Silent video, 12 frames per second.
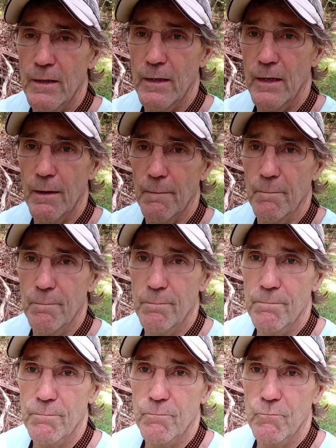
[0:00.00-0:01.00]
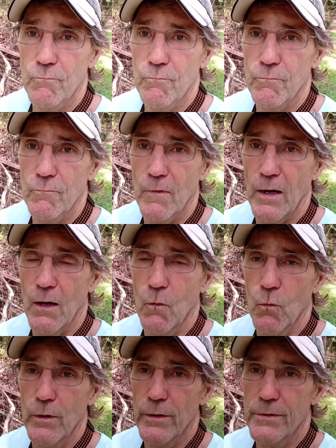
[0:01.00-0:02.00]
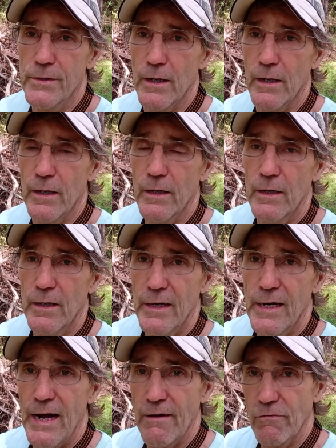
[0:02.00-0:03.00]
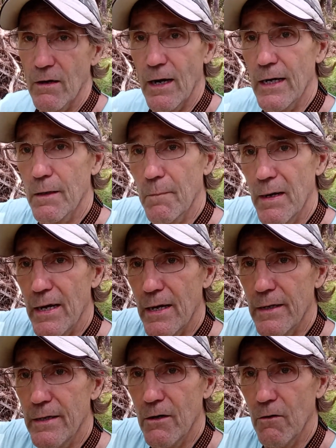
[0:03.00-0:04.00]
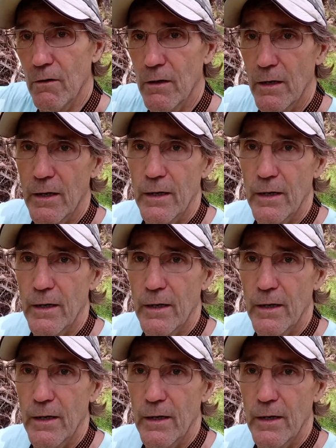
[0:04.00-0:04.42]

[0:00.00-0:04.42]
um, I would uh, have a light on my head here,